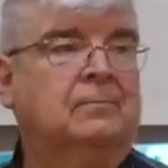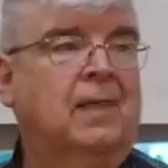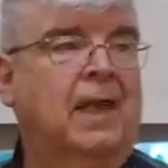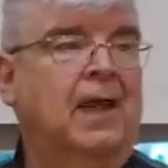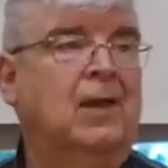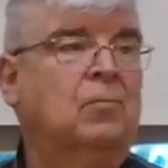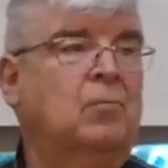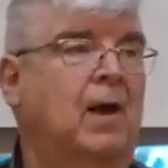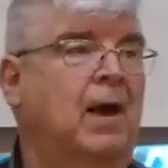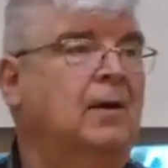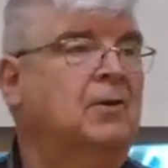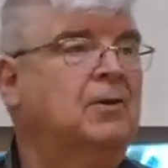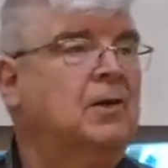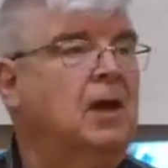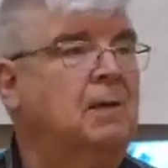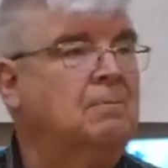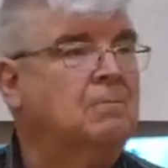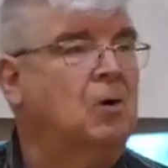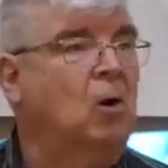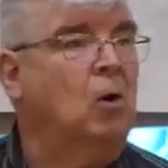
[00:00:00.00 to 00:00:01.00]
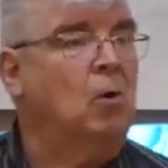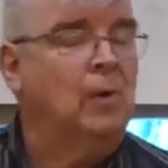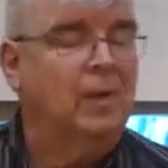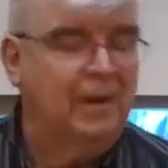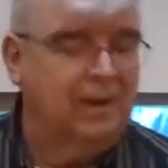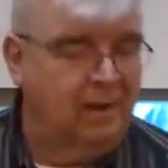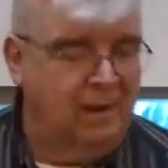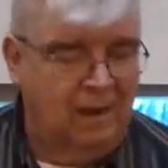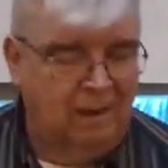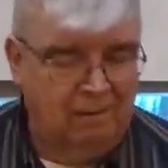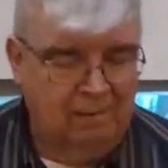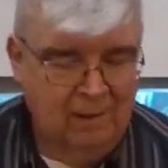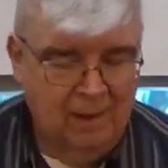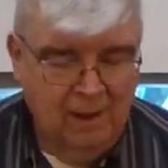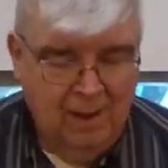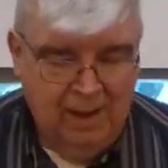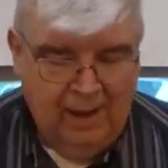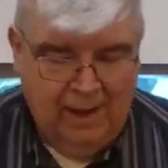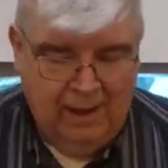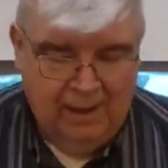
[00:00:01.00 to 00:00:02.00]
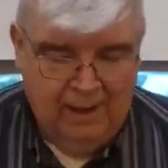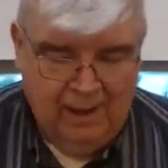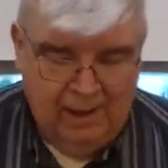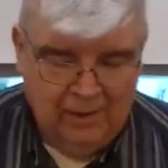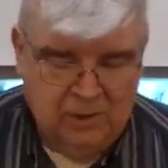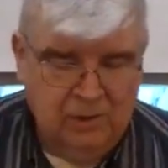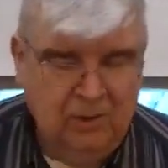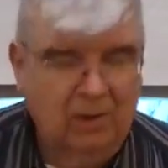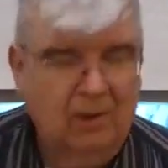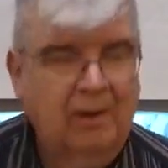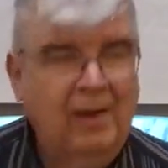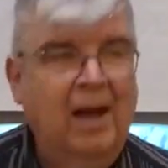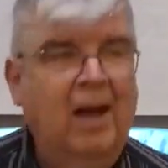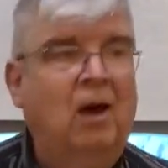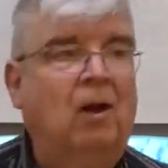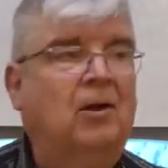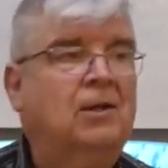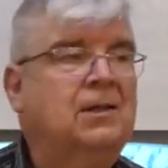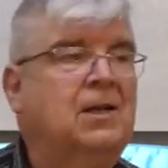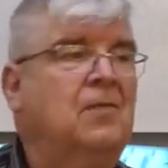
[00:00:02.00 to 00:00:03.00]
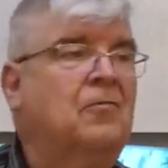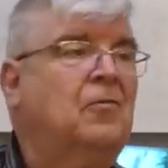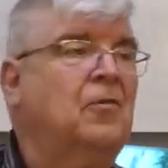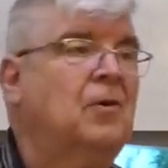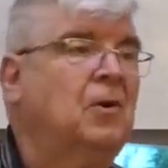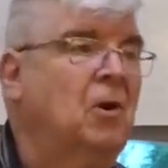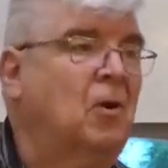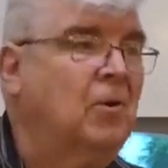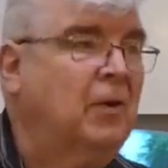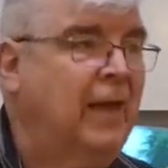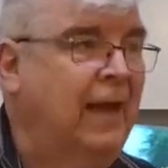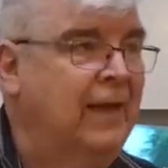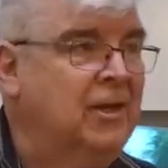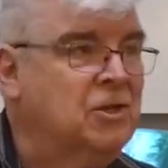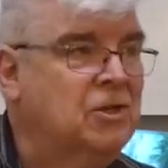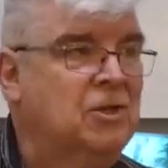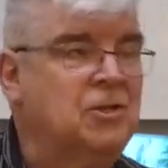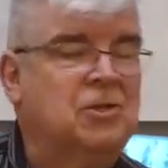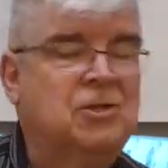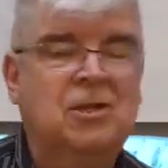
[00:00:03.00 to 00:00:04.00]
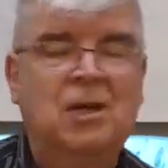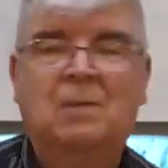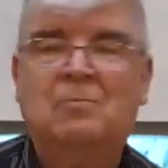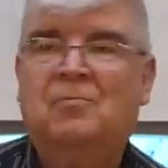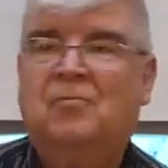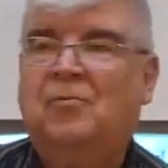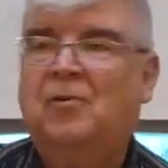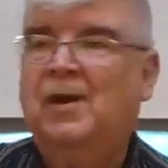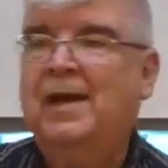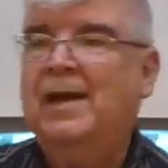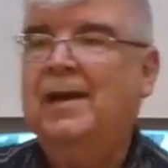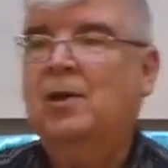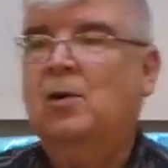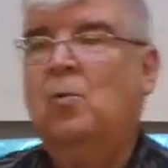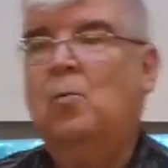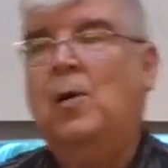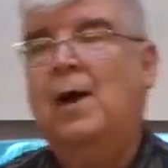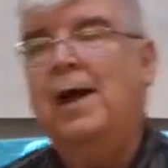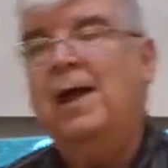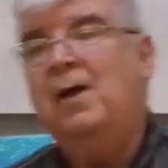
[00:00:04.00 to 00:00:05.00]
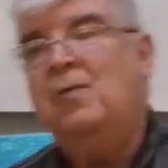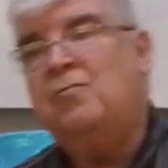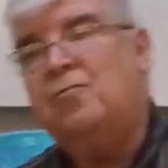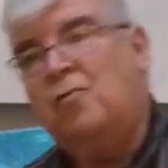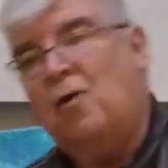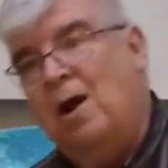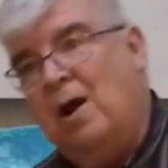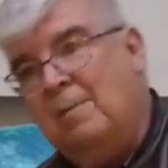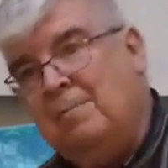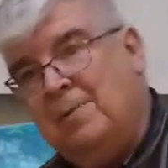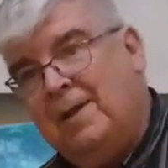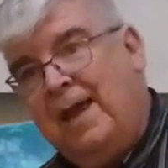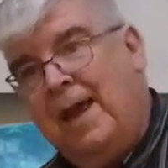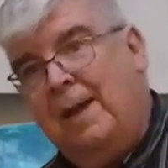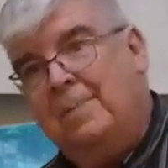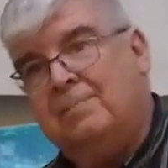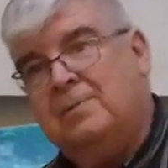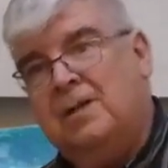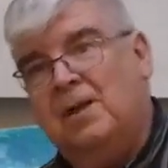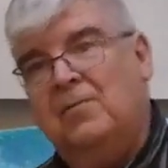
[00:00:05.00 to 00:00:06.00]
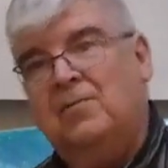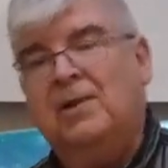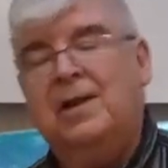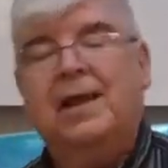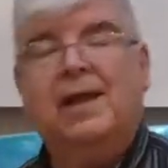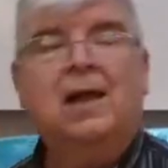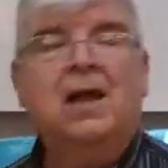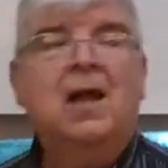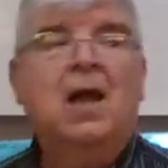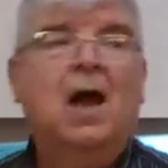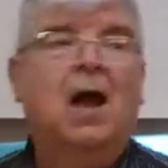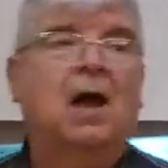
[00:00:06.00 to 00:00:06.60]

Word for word: and wound up going uh, uh, to all different locations, some fleeing away from captivity,